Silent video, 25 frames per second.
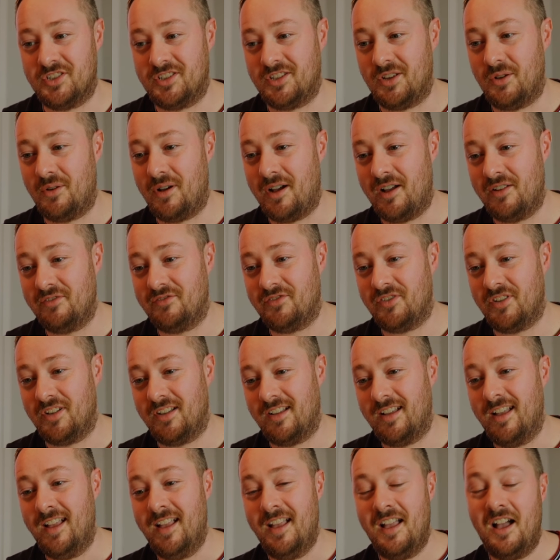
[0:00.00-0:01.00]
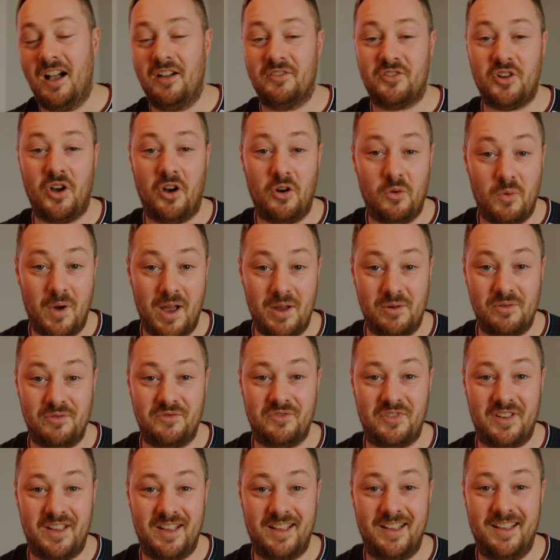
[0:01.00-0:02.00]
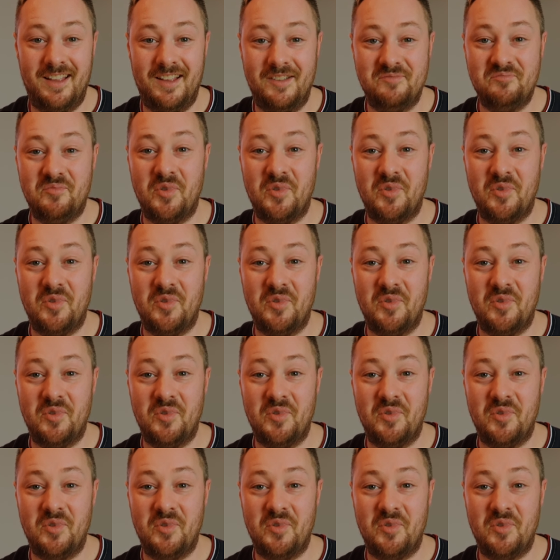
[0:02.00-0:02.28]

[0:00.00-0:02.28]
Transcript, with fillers: So I've, uh, I've got away with it,